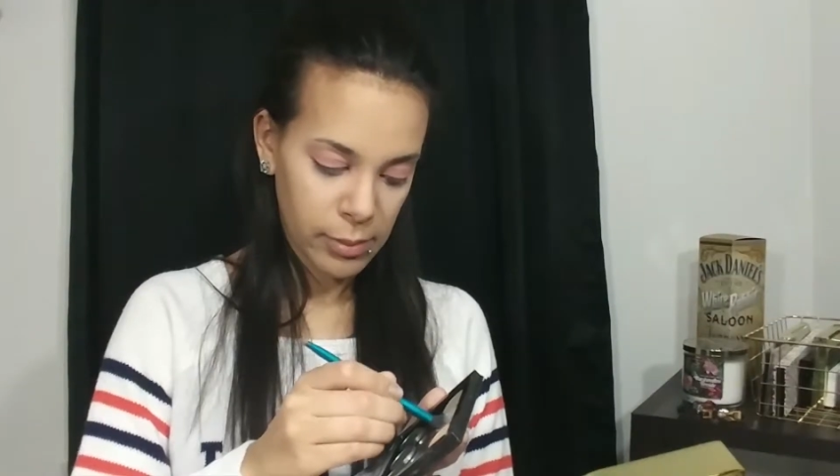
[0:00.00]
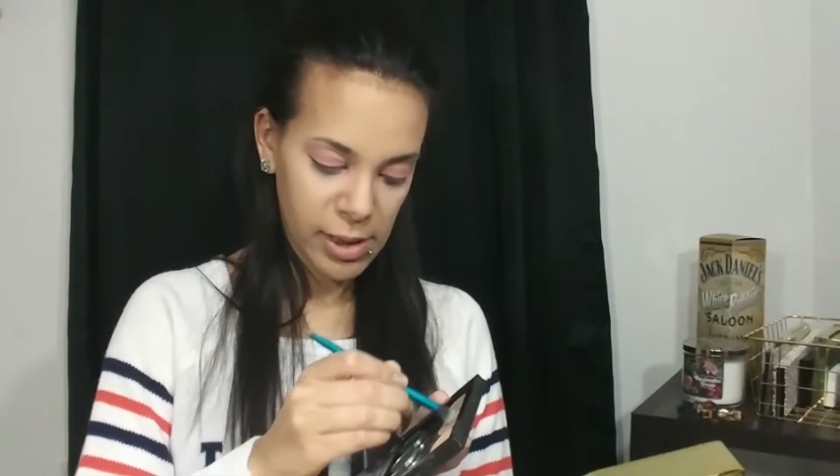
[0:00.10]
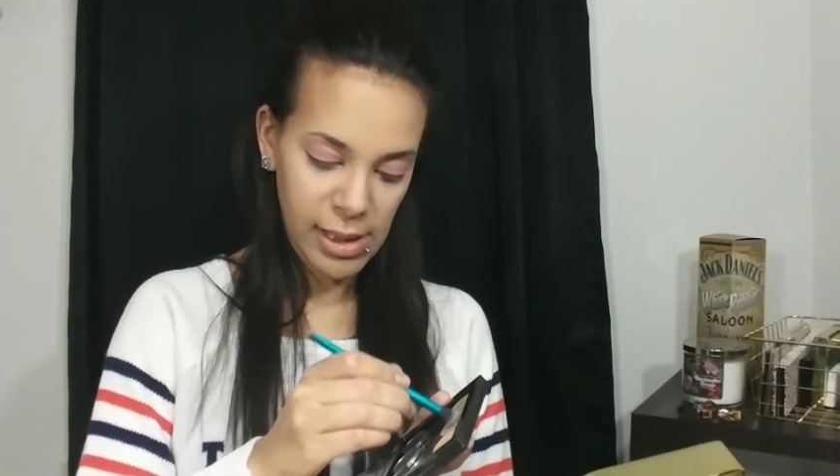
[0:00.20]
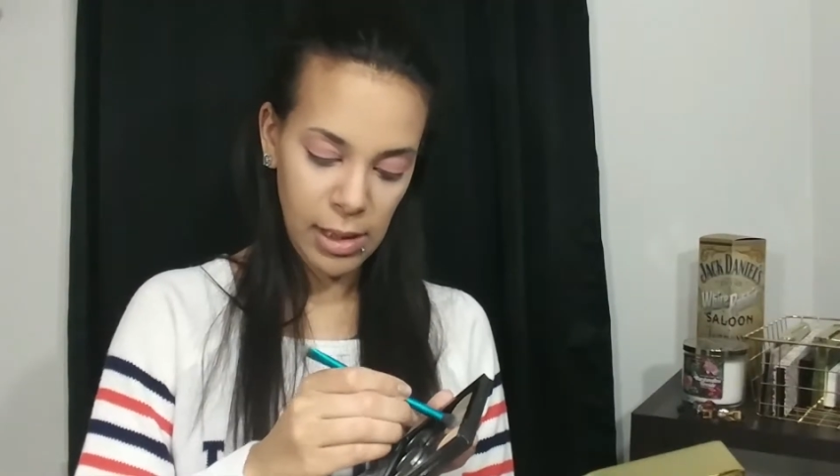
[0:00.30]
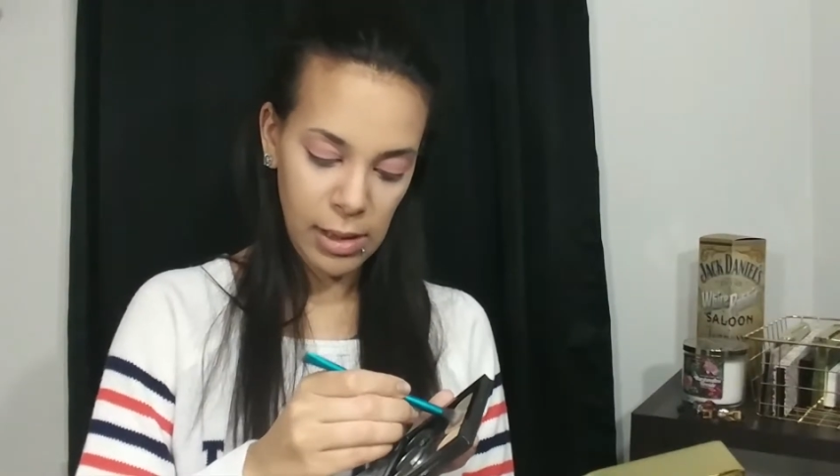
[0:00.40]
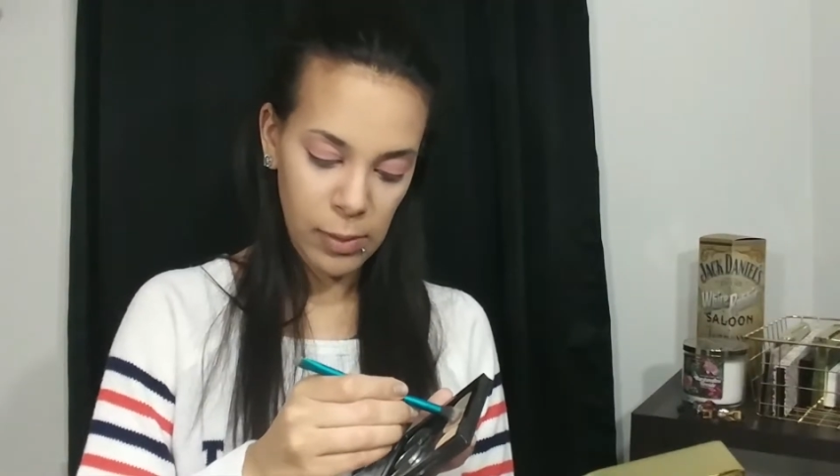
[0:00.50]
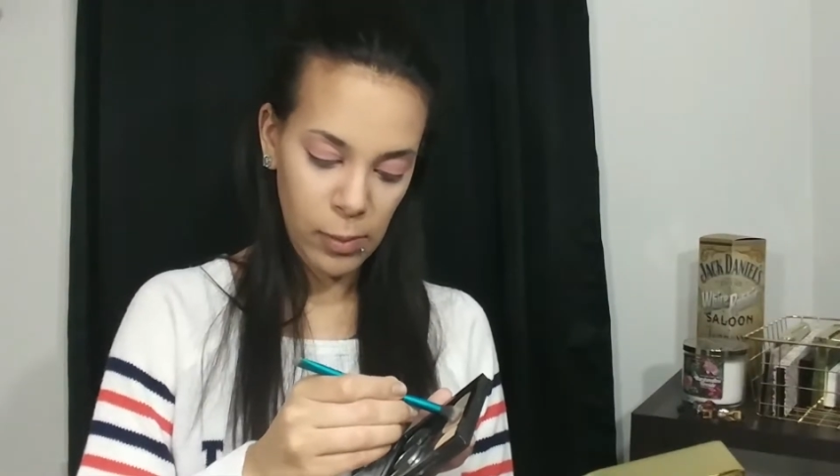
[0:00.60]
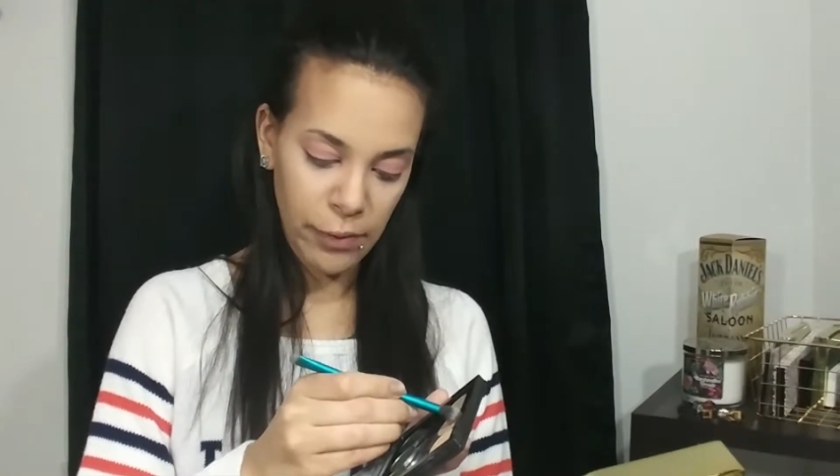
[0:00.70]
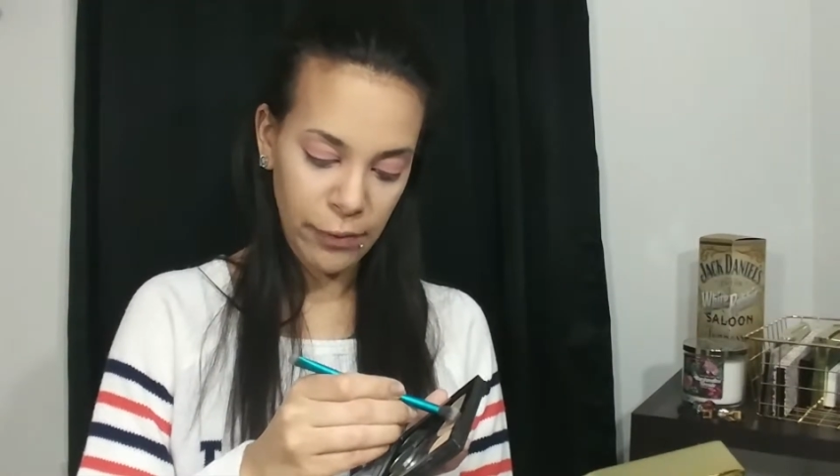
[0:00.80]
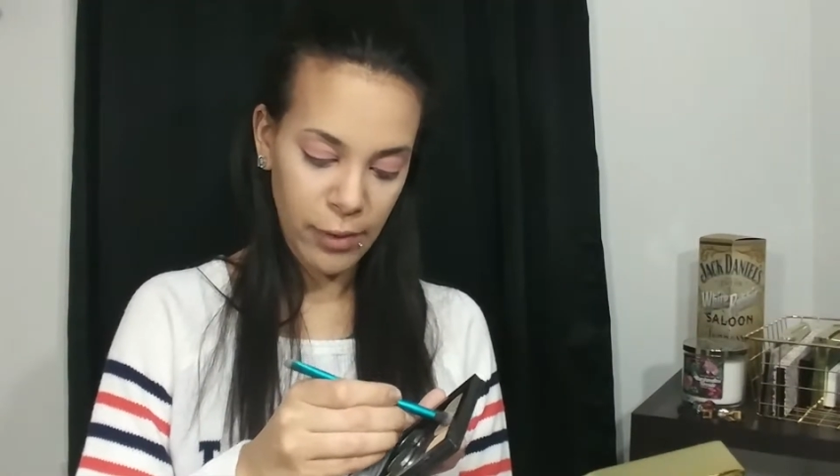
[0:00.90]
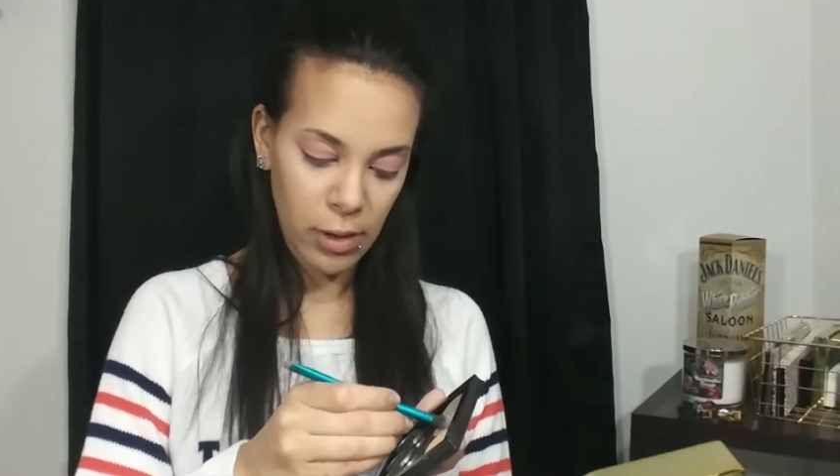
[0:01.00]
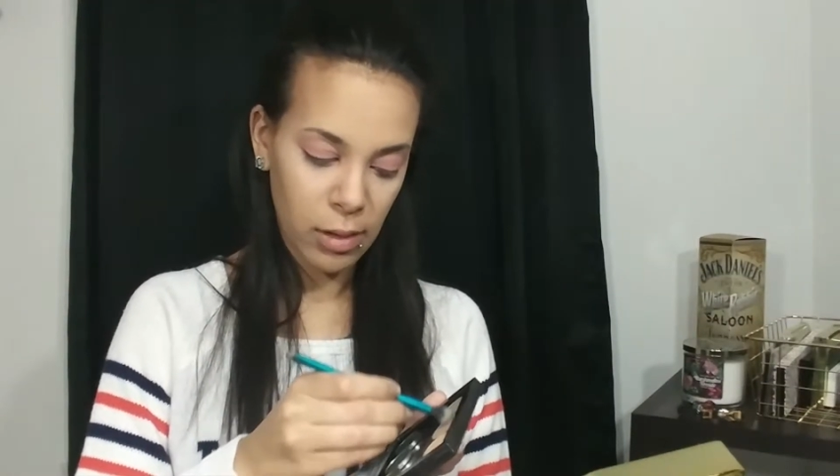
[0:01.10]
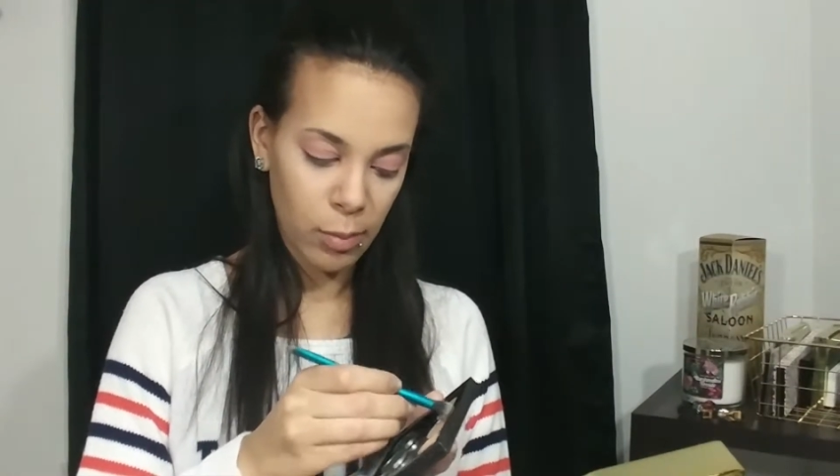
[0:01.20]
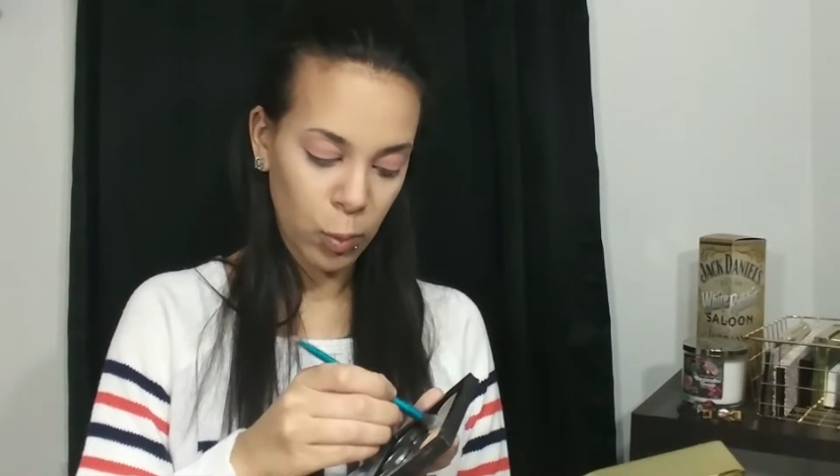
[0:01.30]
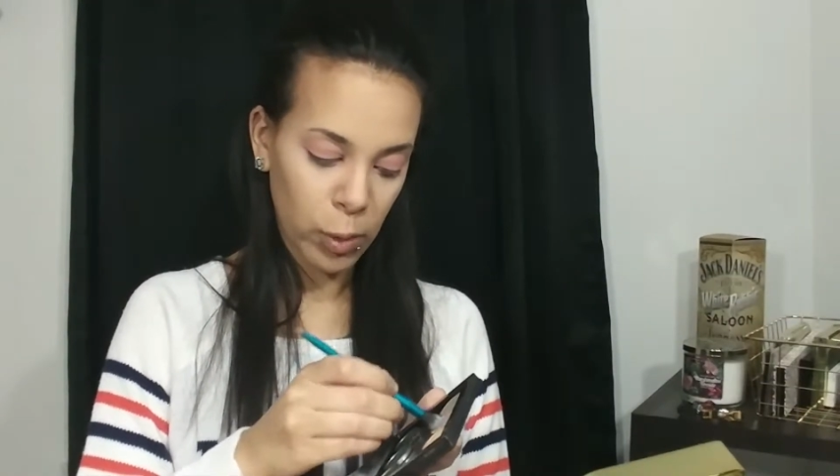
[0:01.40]
going to take this one
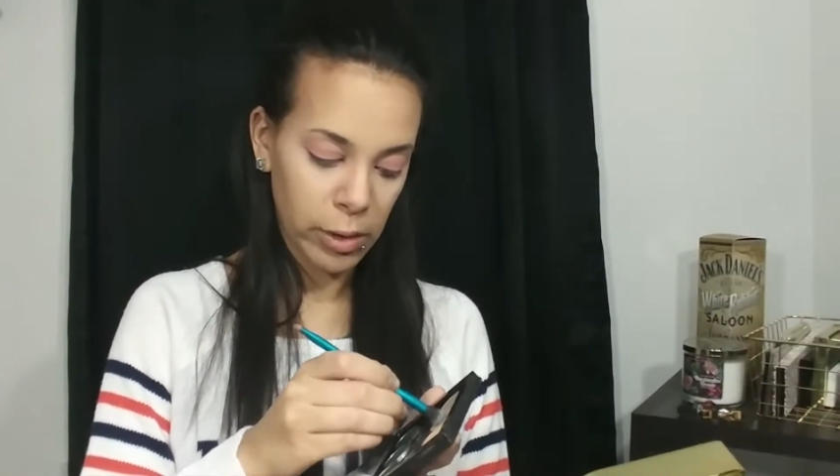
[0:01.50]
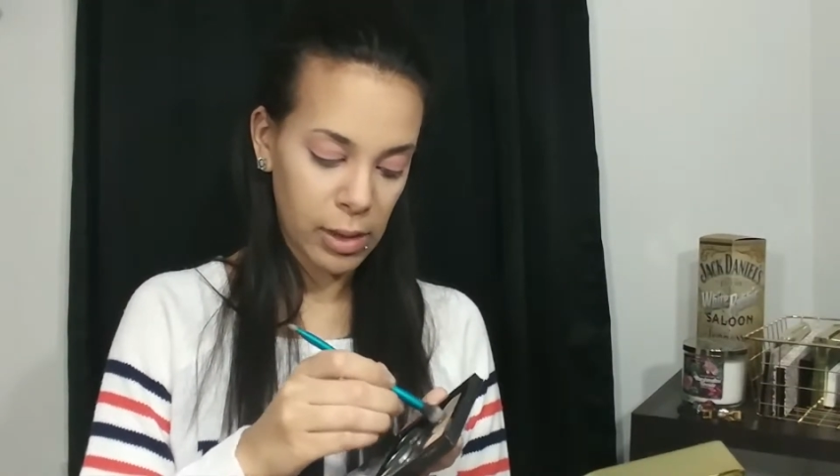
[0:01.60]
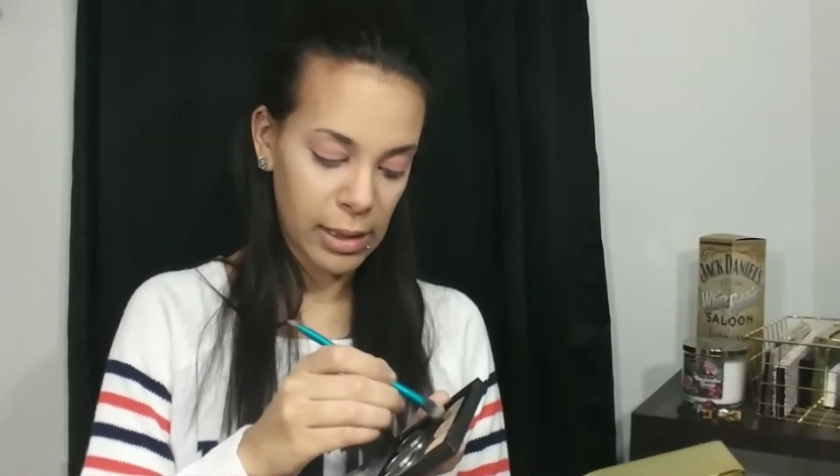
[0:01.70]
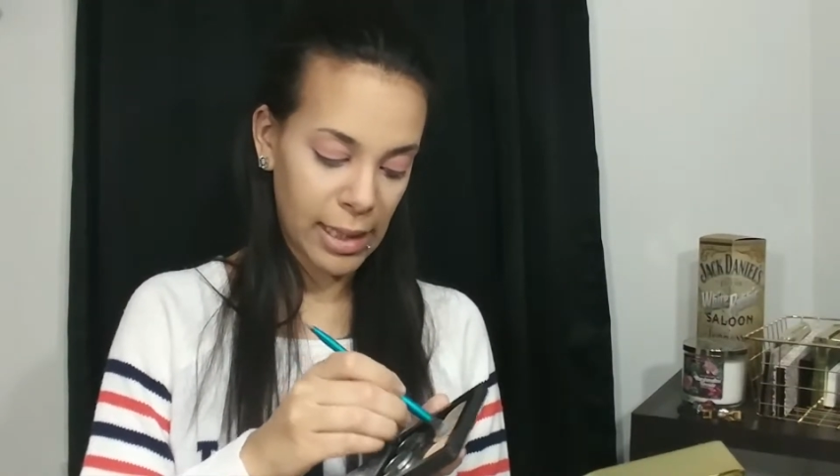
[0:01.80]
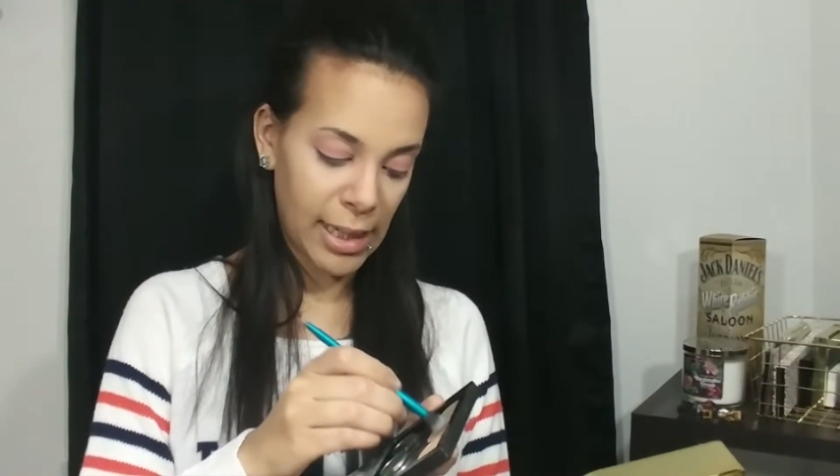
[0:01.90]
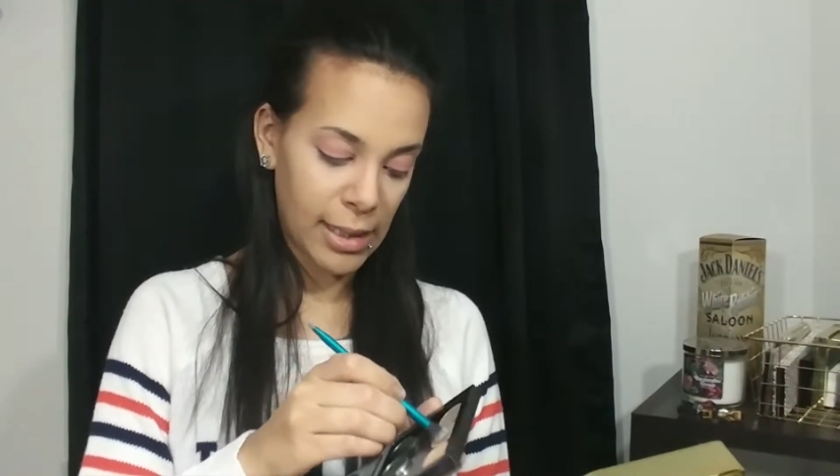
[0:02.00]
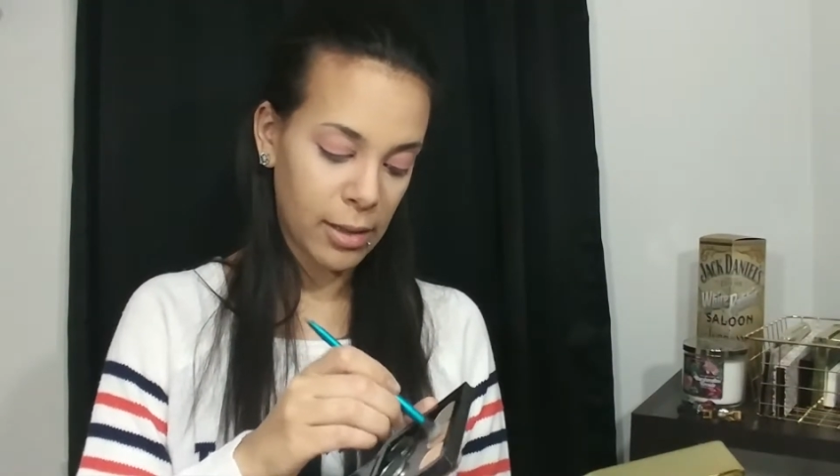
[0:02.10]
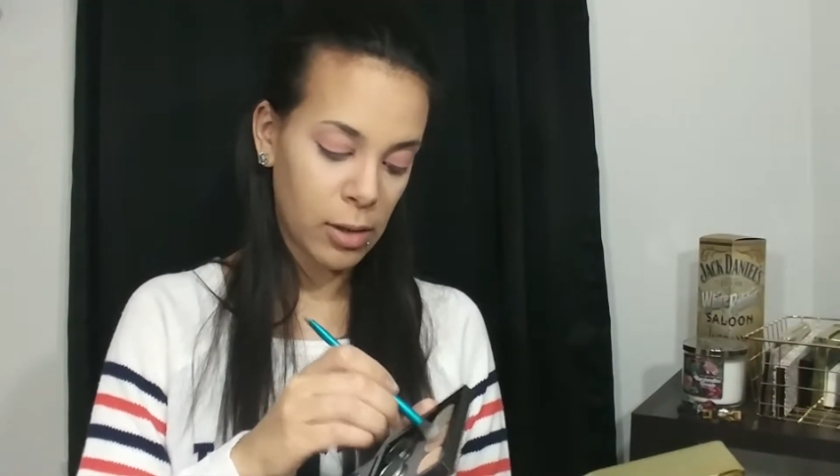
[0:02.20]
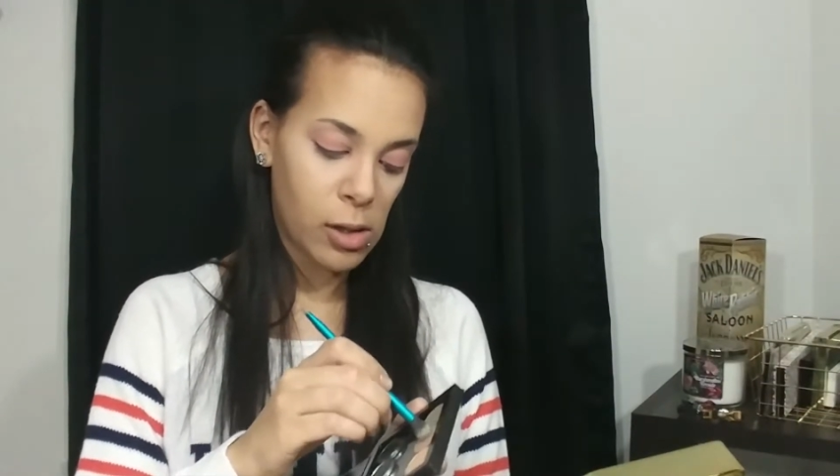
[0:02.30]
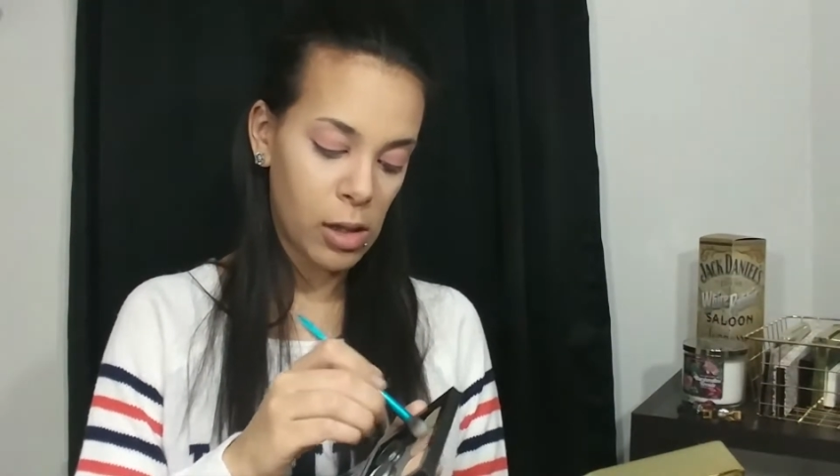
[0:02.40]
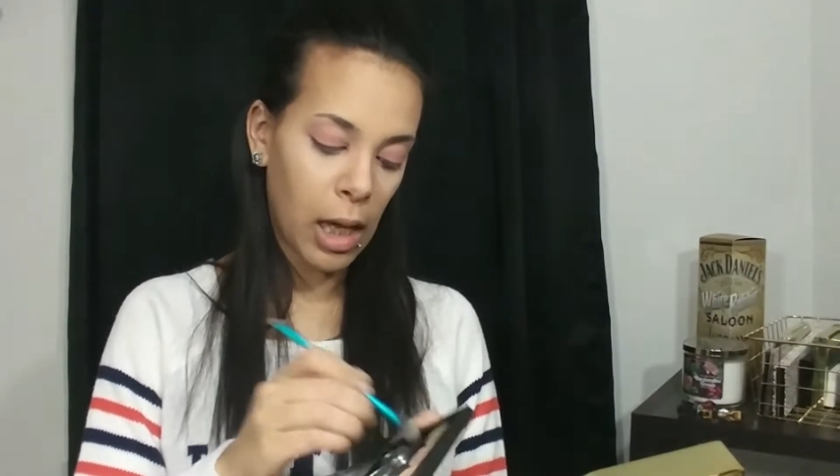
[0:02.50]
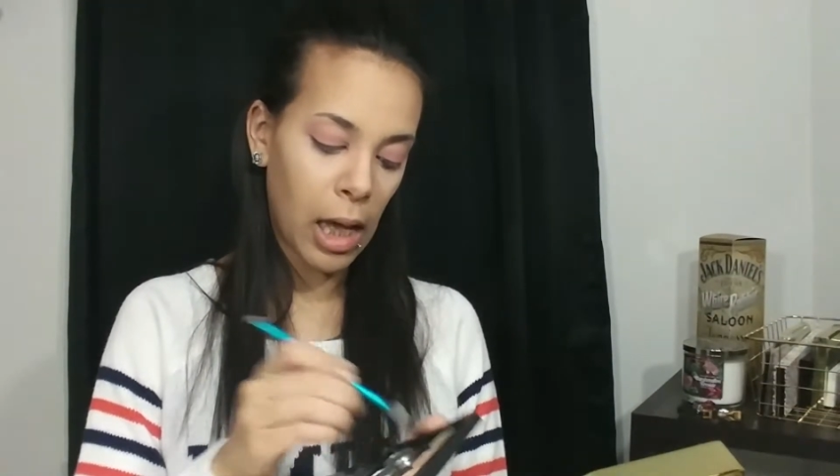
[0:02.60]
from Royal and Langnickel.